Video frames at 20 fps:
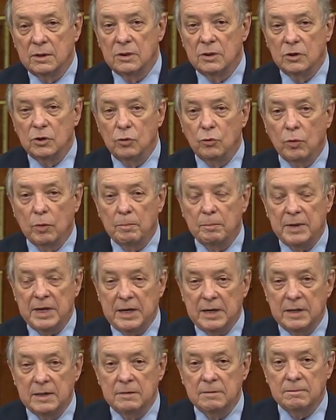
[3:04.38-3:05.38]
who were
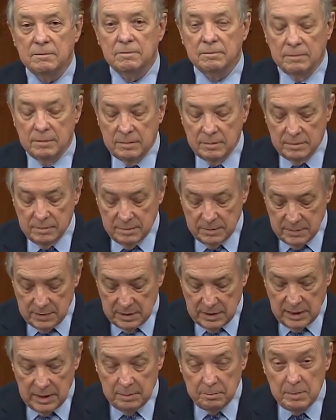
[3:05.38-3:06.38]
beaten
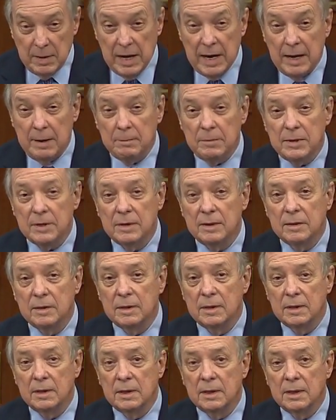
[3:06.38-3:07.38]
and maimed
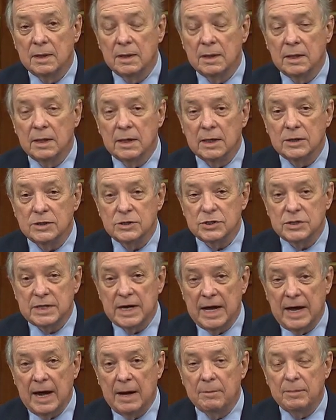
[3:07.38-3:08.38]
and
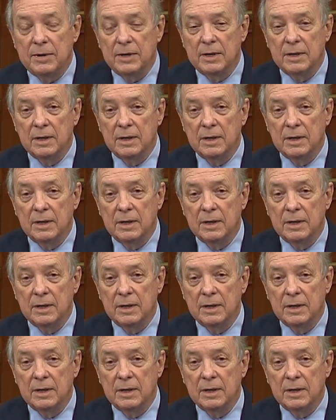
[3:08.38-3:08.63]
stabbed,